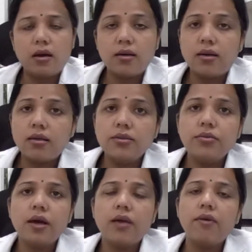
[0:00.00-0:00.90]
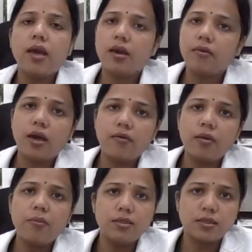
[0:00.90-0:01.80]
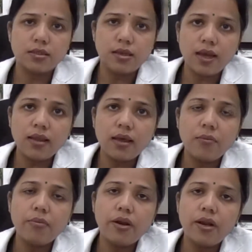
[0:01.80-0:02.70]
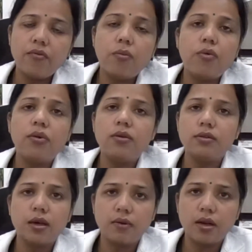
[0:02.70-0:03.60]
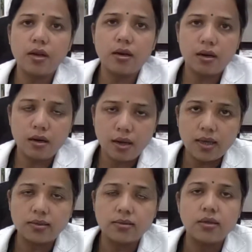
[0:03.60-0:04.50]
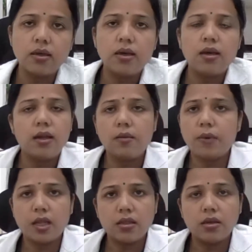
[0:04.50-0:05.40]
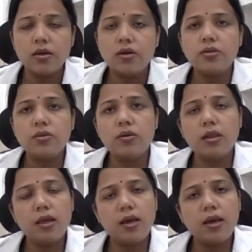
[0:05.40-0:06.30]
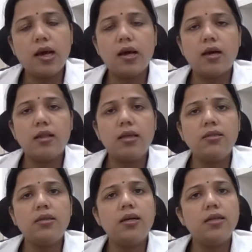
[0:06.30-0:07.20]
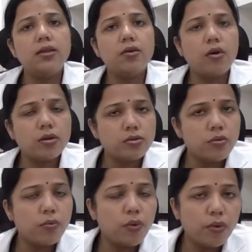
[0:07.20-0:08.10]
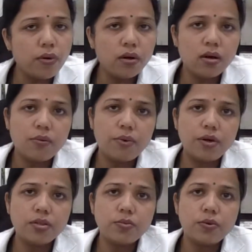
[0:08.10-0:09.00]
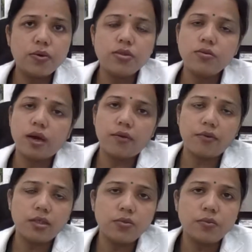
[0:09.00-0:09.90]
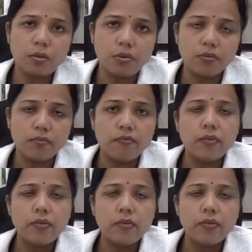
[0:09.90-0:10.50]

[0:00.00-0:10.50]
girls who are having heavy menses, like they are bleeding for more than 7 days in a month, so these girls are also more predisposed to have this problem.